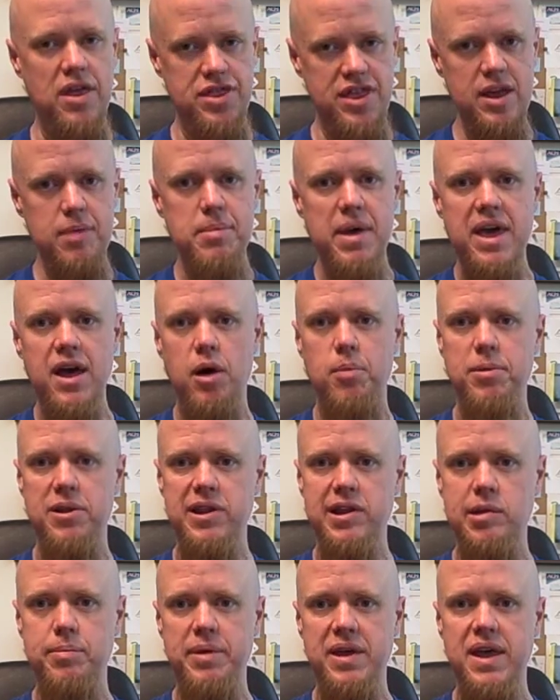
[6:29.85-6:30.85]
think may help a
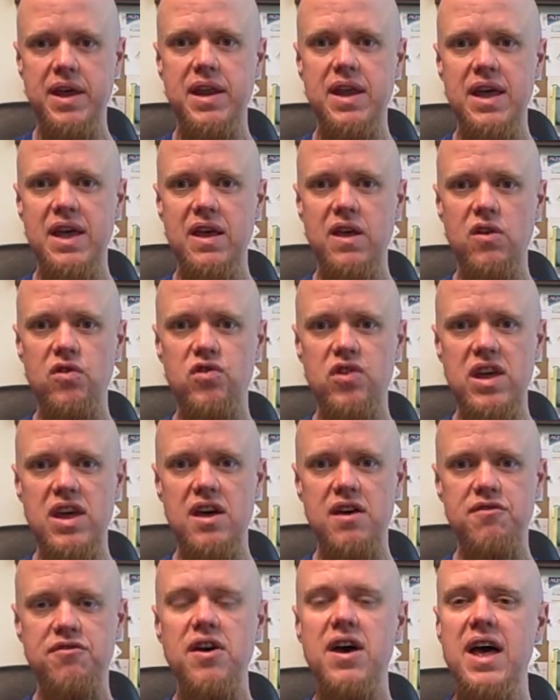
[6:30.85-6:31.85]
little bit is
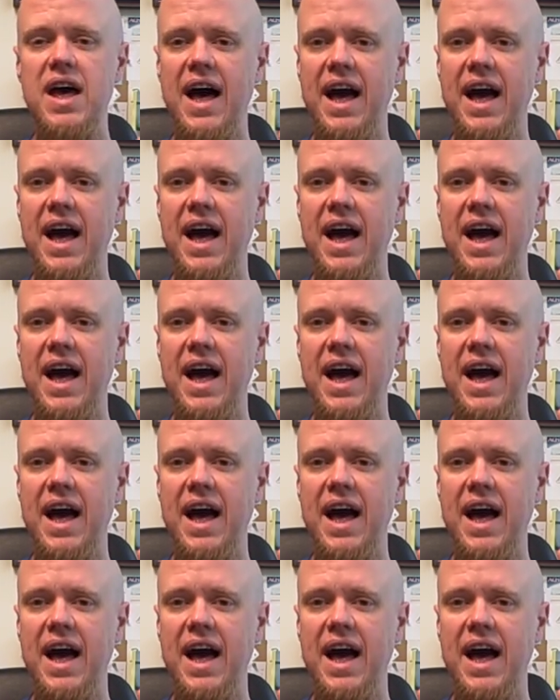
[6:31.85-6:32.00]
if